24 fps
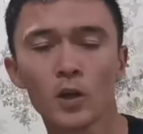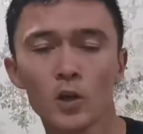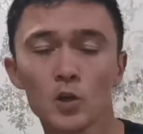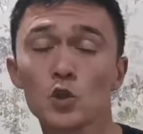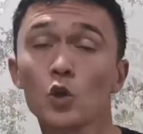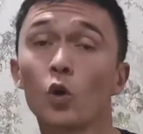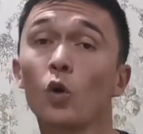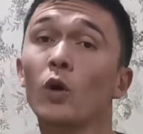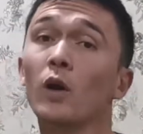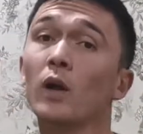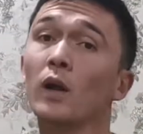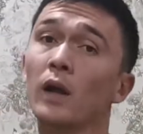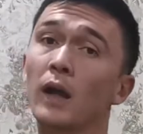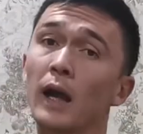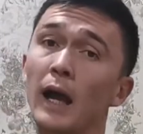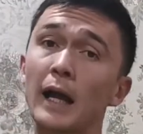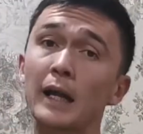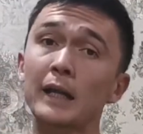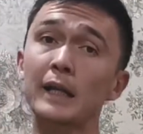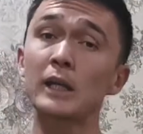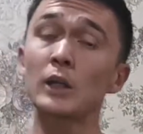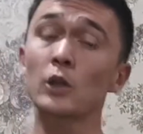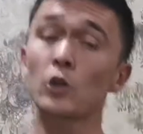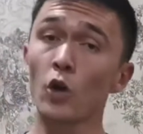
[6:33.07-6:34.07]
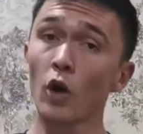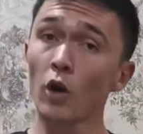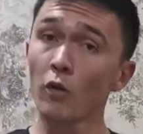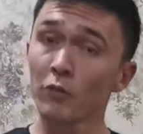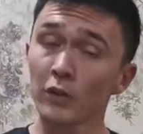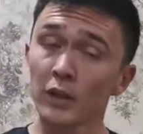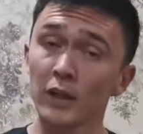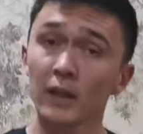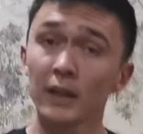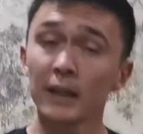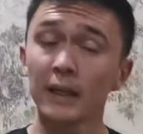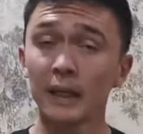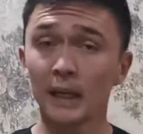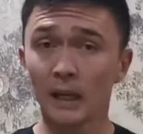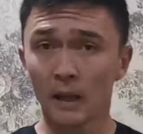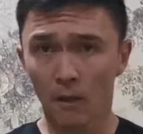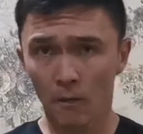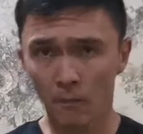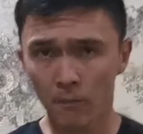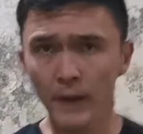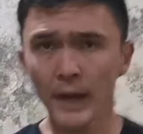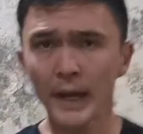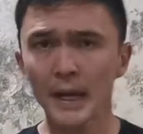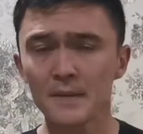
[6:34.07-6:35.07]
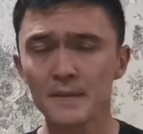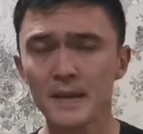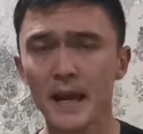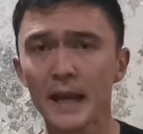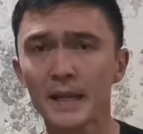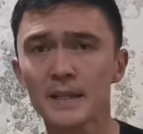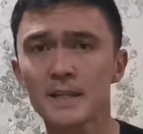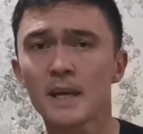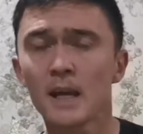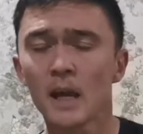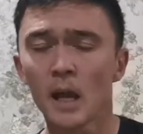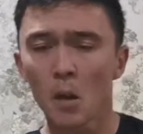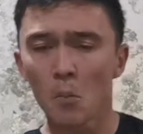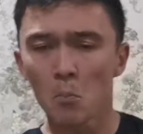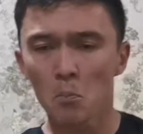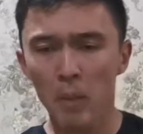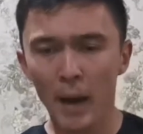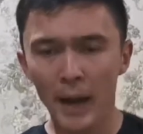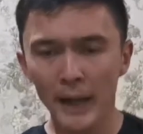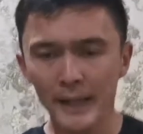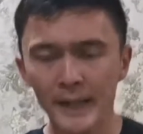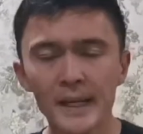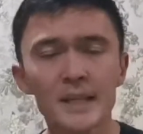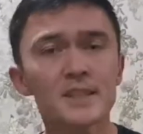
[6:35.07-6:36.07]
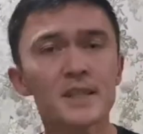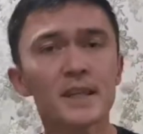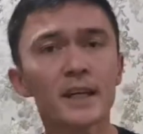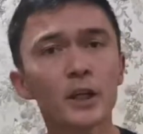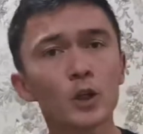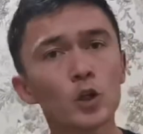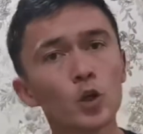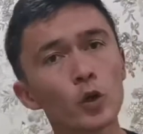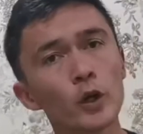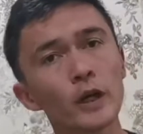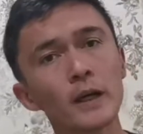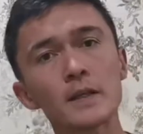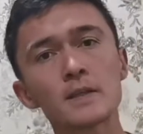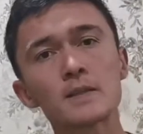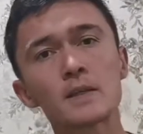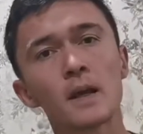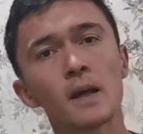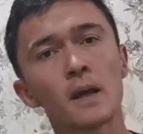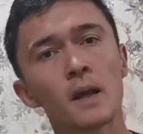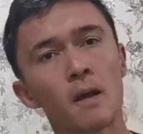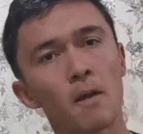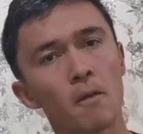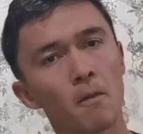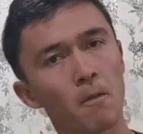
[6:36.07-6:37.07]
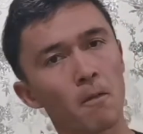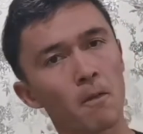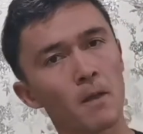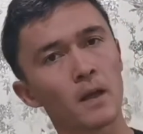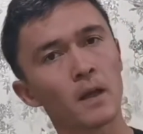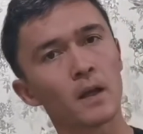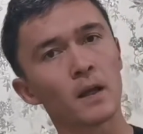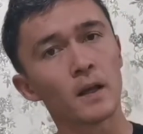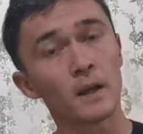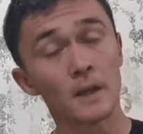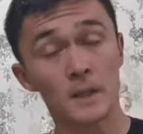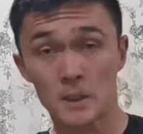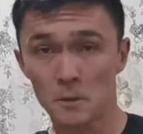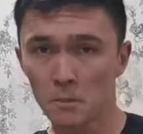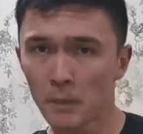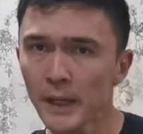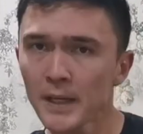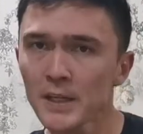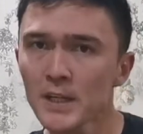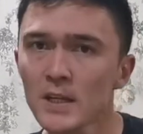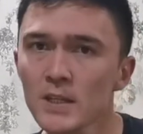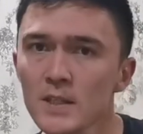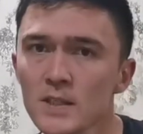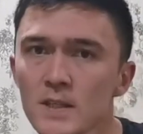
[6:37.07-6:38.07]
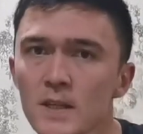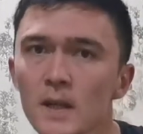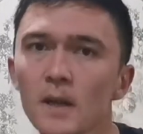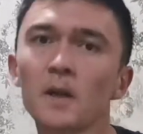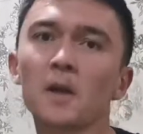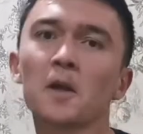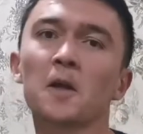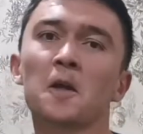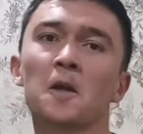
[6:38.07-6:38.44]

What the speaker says: So I can confidently say that by listening to his speeches,